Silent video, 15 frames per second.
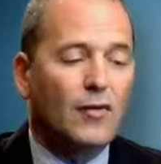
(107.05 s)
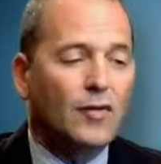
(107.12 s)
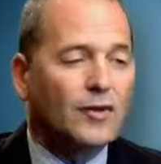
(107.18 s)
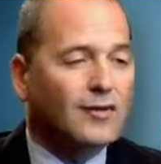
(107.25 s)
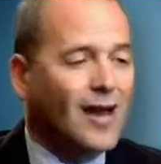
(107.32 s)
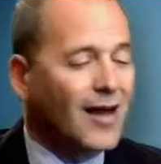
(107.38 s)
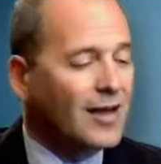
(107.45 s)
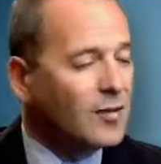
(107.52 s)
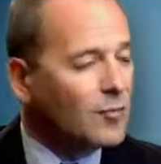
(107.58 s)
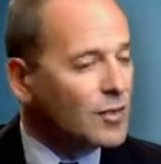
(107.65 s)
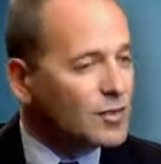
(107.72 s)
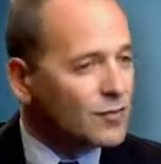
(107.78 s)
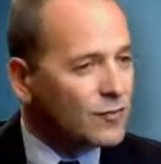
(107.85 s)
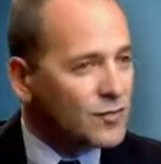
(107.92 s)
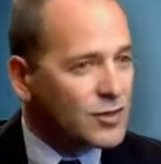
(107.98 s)
the
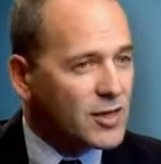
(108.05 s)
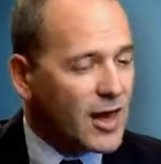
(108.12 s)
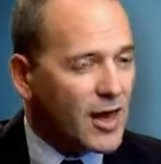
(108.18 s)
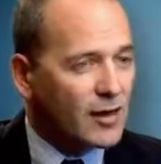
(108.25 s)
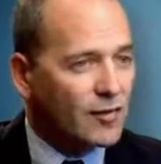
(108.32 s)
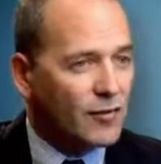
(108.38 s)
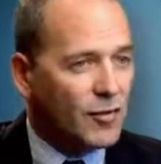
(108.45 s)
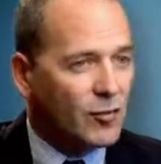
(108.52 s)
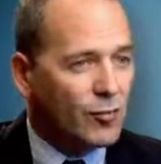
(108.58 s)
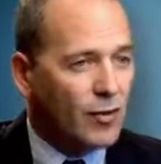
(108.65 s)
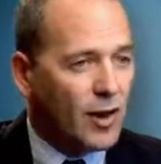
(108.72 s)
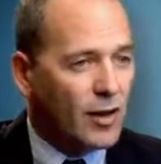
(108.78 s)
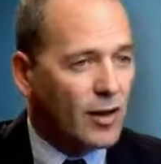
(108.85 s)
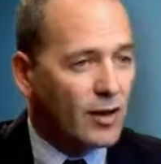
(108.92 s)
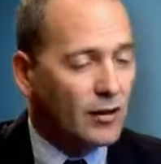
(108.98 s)
documents of sale of the
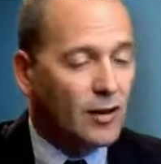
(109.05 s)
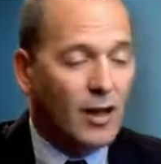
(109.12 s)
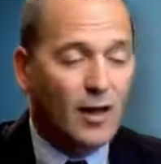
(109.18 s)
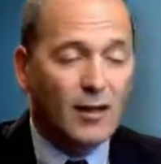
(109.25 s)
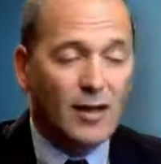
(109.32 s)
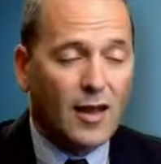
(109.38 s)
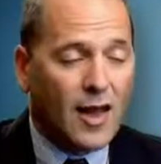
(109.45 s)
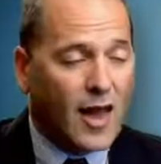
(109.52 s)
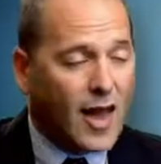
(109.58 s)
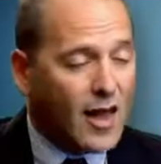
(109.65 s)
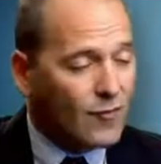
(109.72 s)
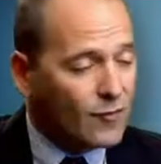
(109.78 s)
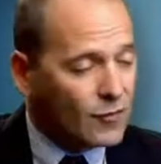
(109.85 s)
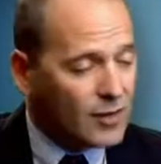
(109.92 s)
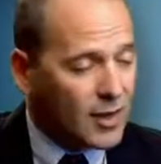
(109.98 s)
product, the
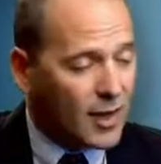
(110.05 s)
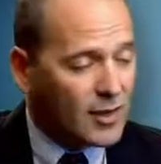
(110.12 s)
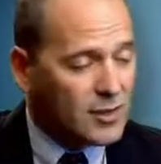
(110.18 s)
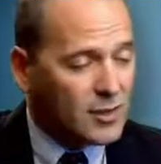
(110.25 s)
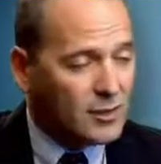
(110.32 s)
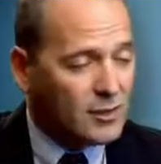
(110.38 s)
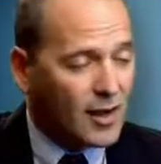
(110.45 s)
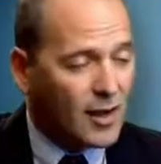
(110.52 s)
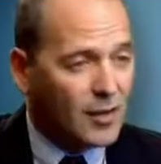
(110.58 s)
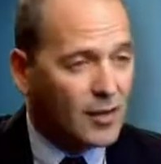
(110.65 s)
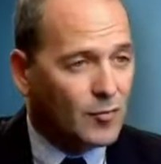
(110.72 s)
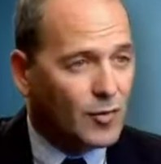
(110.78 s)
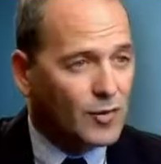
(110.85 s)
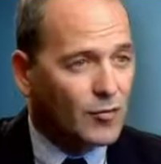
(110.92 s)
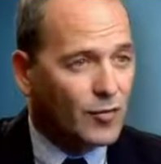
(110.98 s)
advertising
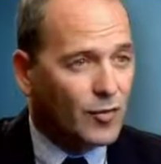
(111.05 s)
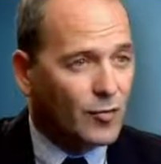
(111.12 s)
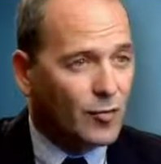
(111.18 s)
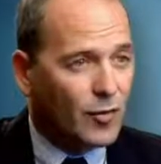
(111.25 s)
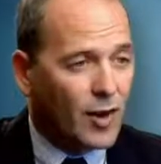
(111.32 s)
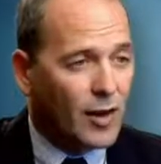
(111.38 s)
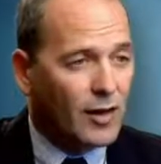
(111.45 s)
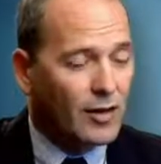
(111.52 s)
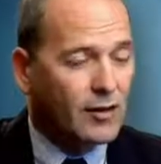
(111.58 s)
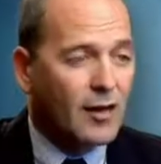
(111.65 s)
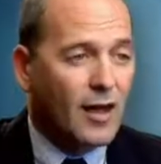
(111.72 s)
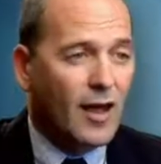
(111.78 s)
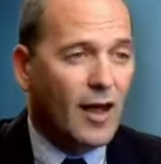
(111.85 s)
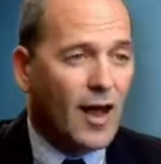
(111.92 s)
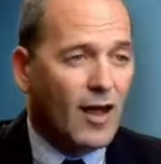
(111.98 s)
documents for the product,
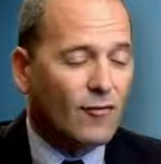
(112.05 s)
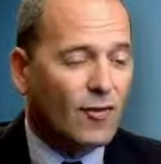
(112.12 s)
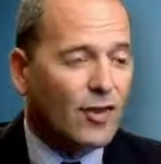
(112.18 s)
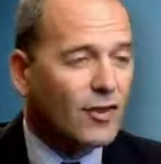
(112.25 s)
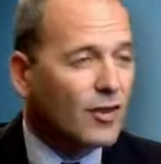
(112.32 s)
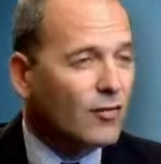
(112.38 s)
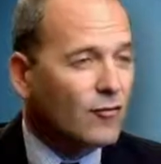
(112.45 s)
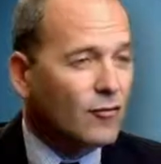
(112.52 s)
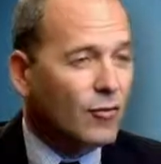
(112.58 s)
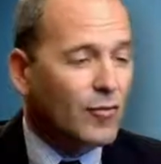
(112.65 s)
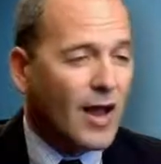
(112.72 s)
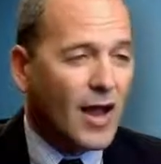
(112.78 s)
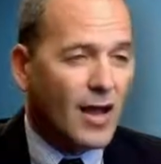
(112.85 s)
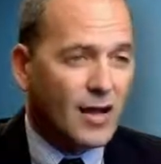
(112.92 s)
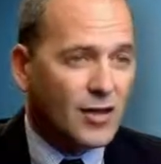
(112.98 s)
everything
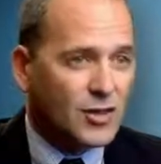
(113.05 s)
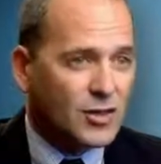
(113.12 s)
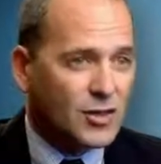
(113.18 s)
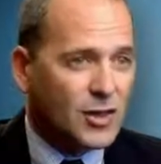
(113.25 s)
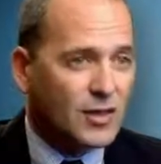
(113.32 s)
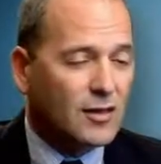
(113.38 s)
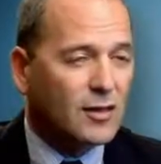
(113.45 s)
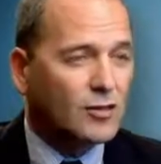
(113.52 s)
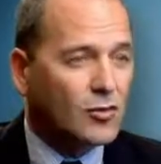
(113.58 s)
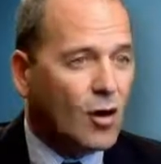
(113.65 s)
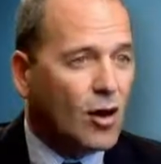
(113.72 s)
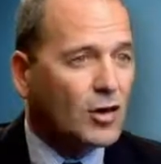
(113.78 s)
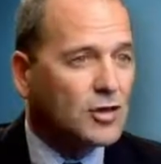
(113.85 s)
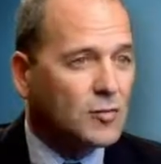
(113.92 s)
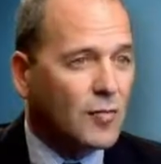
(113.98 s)
from A to Z that
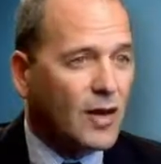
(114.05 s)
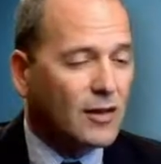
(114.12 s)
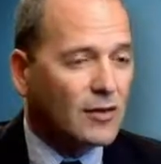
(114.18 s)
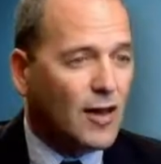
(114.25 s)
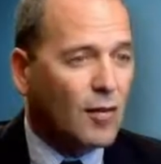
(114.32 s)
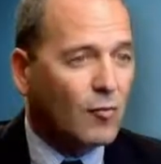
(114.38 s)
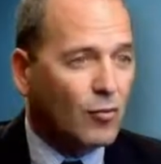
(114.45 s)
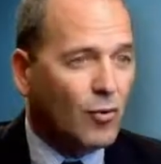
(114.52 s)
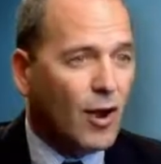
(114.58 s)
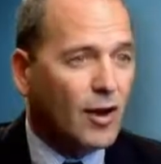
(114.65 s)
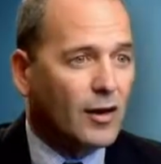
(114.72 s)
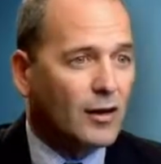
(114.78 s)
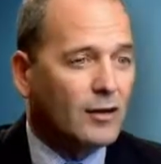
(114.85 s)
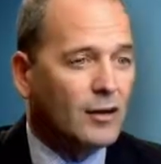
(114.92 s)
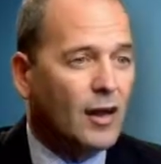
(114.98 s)
talks about that
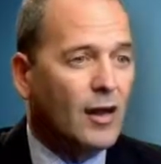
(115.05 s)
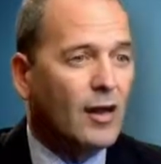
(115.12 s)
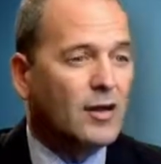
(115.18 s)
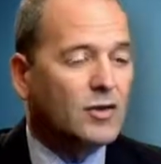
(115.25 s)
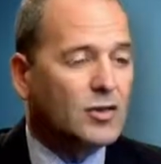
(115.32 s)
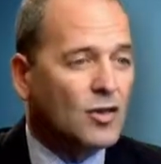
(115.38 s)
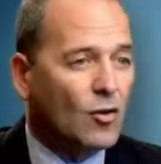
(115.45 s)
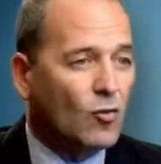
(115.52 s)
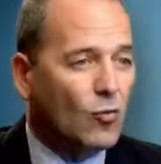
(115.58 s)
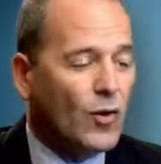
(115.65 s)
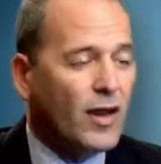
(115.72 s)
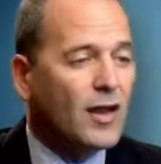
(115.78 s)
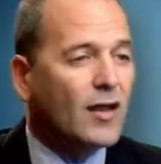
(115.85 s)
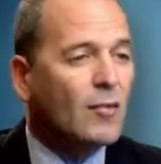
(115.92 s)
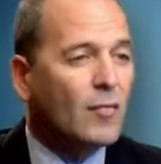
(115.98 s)
product, so that
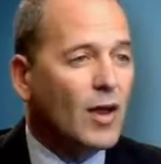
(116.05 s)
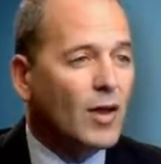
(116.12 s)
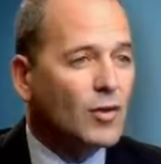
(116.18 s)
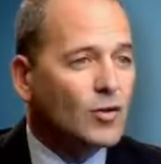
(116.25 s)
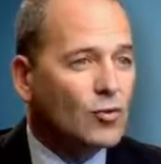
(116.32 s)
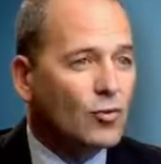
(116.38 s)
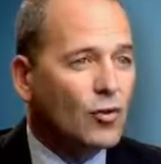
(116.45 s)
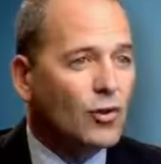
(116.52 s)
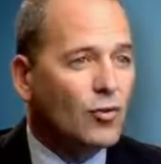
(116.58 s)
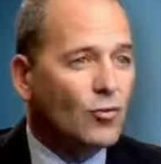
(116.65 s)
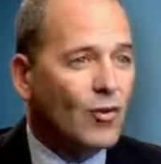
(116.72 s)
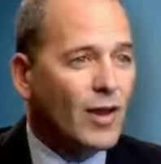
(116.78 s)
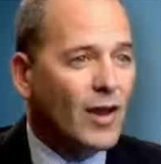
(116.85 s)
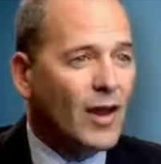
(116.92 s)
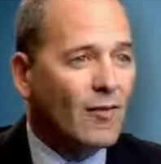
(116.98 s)
we can make sure that
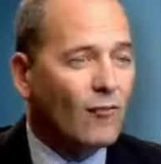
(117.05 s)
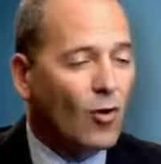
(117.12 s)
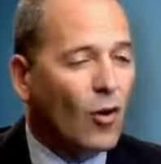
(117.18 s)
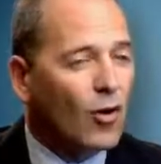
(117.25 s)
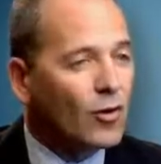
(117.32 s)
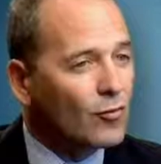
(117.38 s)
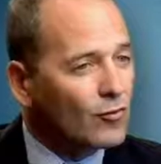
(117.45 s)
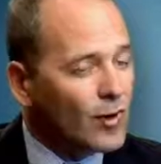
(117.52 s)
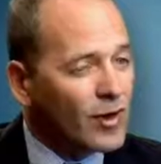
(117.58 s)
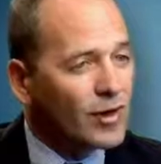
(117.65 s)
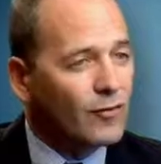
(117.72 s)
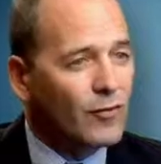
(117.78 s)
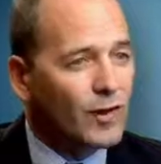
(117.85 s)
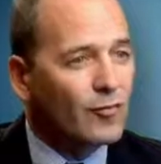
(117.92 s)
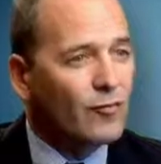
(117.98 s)
we have all the
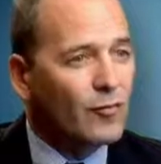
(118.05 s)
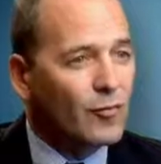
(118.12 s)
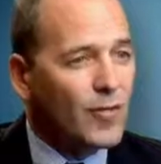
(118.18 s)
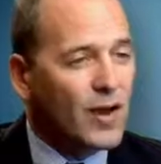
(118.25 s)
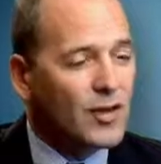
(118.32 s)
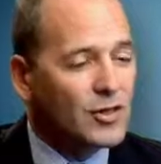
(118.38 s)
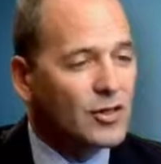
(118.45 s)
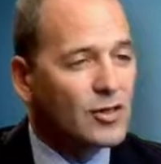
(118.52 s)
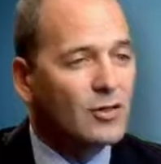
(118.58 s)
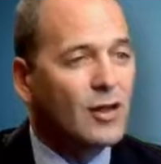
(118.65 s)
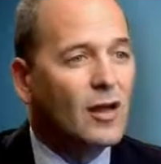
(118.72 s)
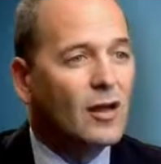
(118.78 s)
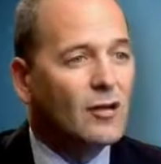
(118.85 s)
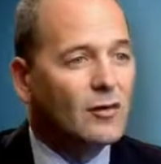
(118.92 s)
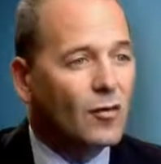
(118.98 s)
relevant information
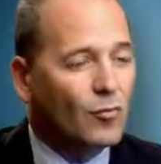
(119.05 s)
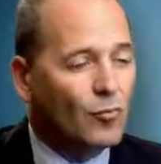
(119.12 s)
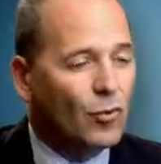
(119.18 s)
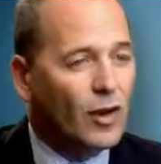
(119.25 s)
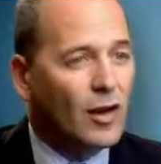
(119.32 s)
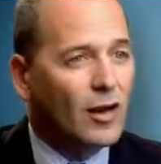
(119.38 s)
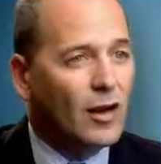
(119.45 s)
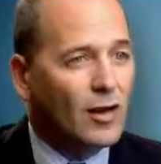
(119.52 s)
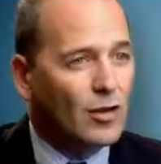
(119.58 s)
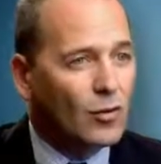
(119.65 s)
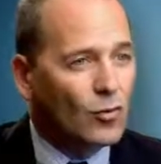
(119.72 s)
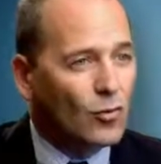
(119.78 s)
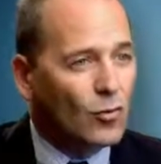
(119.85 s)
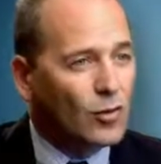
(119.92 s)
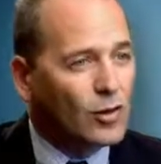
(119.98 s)
to bring
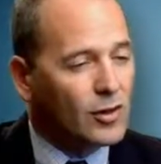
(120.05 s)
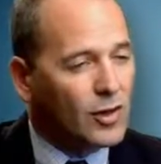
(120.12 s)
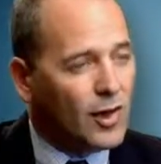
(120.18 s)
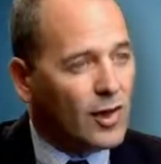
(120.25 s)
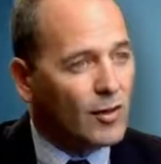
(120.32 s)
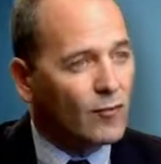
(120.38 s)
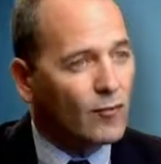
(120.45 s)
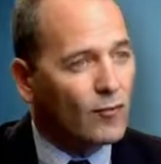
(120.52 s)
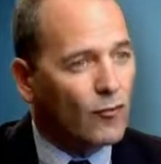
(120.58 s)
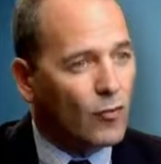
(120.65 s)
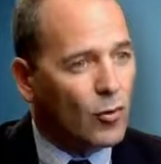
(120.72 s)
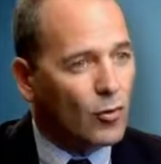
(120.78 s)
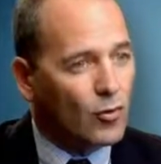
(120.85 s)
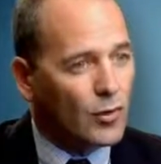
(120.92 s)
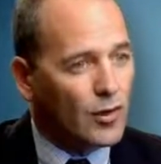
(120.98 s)
your claim
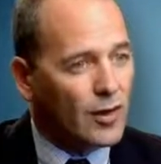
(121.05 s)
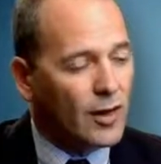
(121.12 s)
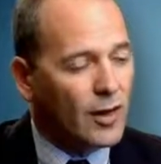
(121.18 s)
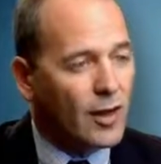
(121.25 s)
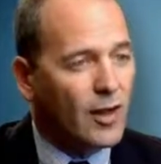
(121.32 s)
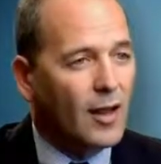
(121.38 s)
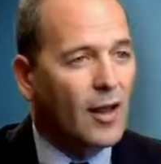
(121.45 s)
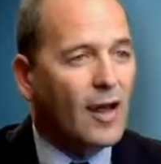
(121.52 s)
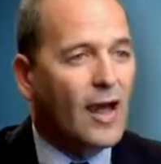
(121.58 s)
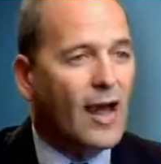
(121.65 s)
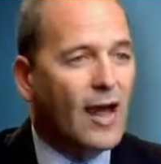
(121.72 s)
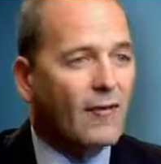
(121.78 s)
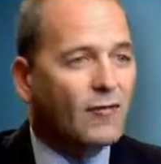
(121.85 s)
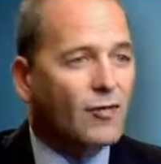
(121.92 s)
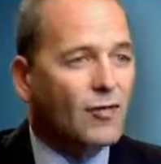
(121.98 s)
forward.
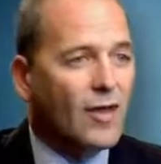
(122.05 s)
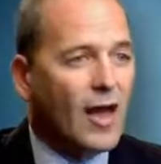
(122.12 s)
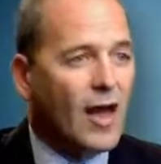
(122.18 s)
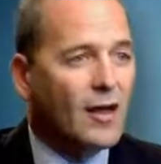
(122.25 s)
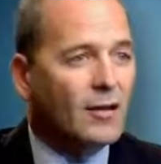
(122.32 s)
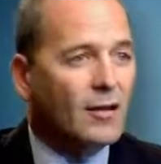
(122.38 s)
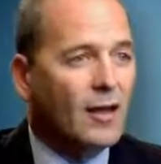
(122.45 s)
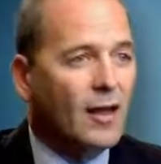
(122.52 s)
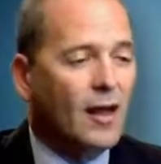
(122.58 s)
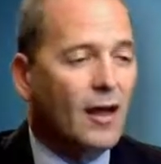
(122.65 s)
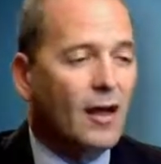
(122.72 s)
After that,